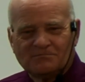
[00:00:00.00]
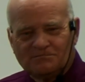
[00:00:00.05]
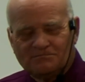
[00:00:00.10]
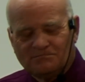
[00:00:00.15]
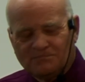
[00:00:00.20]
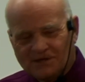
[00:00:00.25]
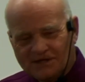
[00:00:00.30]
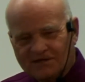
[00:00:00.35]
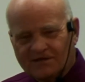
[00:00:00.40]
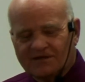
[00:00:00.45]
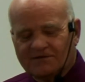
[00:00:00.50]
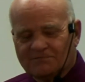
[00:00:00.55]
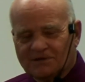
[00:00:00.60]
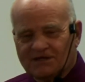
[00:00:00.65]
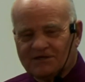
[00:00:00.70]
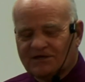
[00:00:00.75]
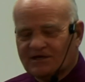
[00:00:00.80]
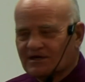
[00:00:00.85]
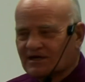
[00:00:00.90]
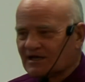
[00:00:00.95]
But but
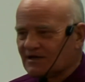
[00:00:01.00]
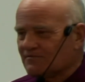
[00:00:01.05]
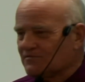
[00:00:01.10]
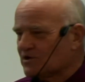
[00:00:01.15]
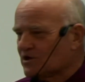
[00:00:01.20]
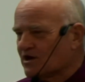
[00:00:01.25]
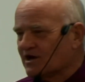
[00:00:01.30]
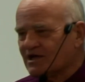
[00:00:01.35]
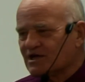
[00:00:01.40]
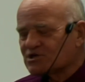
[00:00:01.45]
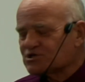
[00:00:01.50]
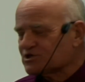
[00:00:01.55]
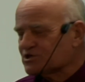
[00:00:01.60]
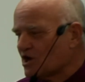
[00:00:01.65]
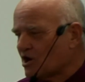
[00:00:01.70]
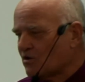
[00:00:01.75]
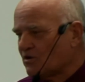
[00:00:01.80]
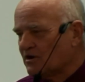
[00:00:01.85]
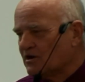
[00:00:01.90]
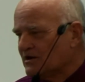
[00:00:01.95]
look, there is
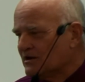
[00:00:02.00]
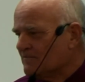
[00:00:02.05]
no...